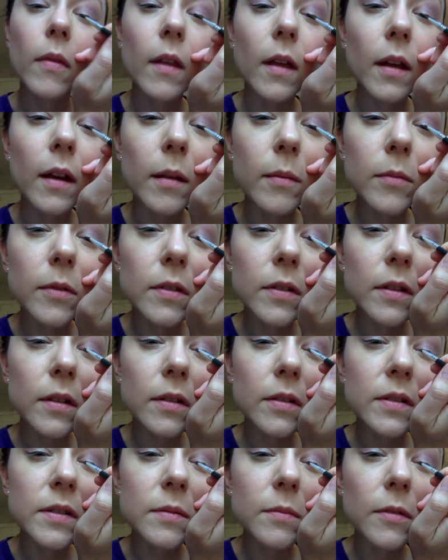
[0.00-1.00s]
And I'm just
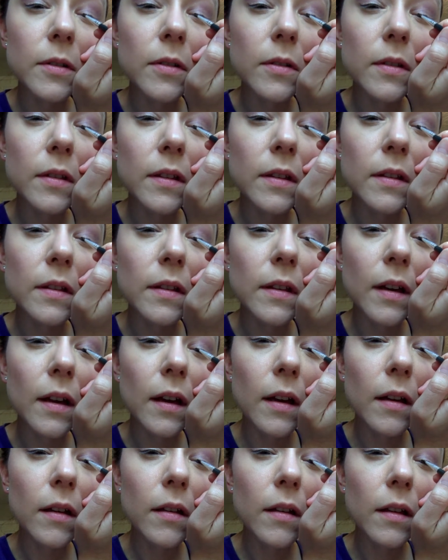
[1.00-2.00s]
going to smooth this
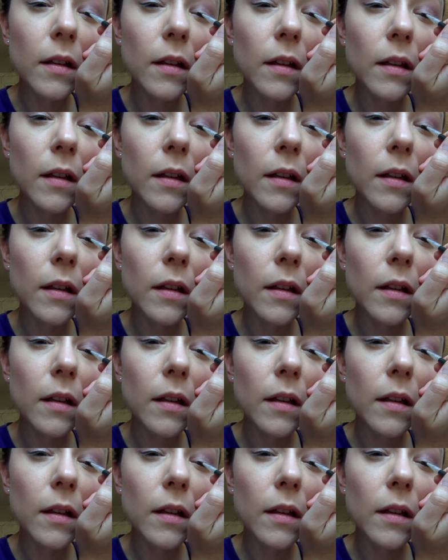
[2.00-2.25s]
out